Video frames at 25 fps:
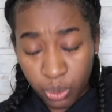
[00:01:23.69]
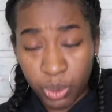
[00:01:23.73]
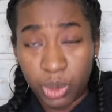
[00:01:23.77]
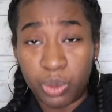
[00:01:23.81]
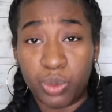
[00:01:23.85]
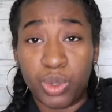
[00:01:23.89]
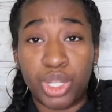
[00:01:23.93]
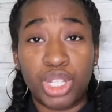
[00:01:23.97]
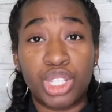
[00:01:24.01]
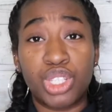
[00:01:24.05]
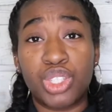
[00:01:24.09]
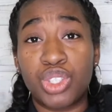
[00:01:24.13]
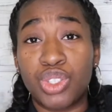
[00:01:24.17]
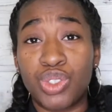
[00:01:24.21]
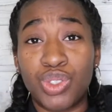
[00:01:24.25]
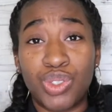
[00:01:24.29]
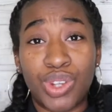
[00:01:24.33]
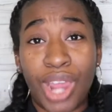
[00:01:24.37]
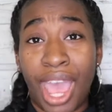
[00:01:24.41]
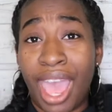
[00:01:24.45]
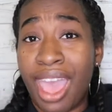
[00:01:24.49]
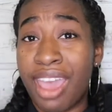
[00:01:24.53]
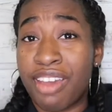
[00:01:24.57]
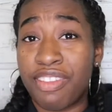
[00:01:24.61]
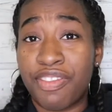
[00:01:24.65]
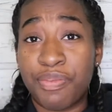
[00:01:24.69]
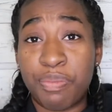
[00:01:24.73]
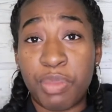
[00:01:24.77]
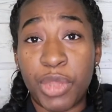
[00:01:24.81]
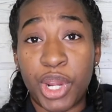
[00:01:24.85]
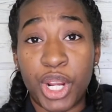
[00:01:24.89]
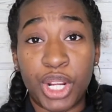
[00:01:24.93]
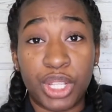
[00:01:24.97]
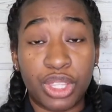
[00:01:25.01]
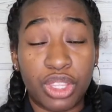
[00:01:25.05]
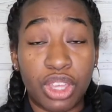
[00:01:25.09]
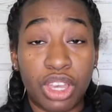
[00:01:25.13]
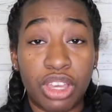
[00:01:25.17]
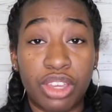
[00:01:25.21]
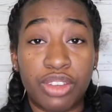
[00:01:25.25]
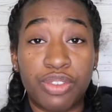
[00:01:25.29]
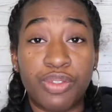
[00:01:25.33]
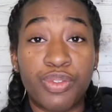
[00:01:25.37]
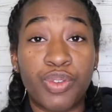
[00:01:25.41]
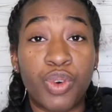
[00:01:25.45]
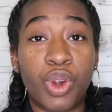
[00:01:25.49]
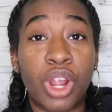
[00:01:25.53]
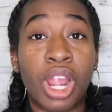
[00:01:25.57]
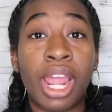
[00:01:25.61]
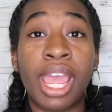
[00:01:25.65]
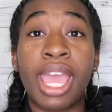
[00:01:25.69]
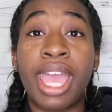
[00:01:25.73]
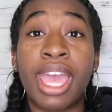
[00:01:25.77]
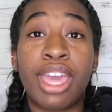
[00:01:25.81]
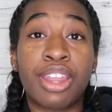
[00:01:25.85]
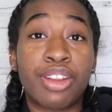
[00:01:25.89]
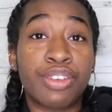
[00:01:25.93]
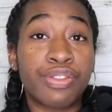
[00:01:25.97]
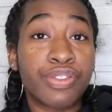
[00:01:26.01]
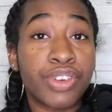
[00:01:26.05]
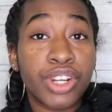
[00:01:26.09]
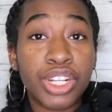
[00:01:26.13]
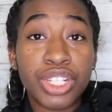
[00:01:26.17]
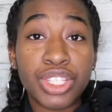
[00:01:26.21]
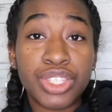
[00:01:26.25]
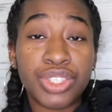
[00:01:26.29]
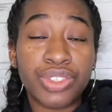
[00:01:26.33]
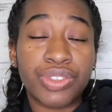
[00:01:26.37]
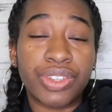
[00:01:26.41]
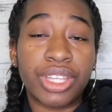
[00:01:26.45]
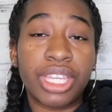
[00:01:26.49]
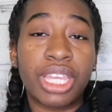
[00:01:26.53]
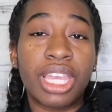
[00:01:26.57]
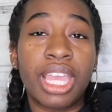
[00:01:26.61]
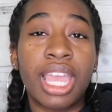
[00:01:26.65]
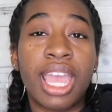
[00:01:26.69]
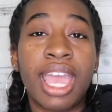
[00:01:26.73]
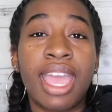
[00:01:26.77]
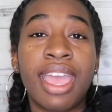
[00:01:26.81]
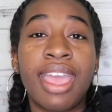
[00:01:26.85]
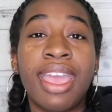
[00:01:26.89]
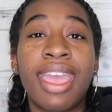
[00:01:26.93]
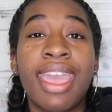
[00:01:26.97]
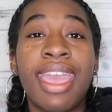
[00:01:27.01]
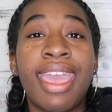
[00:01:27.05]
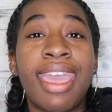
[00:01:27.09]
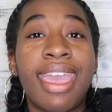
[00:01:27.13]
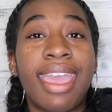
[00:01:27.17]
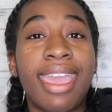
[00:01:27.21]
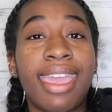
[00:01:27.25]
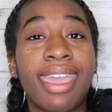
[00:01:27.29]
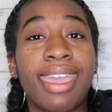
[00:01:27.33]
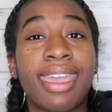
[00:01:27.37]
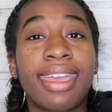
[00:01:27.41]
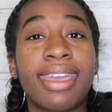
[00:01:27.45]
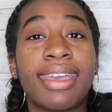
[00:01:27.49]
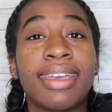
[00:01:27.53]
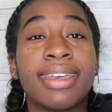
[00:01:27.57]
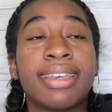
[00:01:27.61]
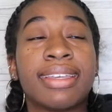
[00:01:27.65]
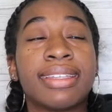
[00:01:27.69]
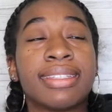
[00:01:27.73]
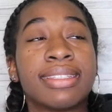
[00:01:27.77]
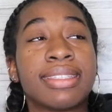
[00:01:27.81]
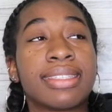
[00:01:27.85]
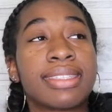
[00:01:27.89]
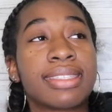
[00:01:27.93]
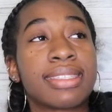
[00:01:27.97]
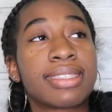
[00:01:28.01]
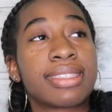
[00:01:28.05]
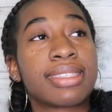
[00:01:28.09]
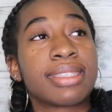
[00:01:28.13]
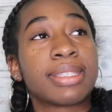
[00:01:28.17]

we wanted to do the half marathon for our anniversary. And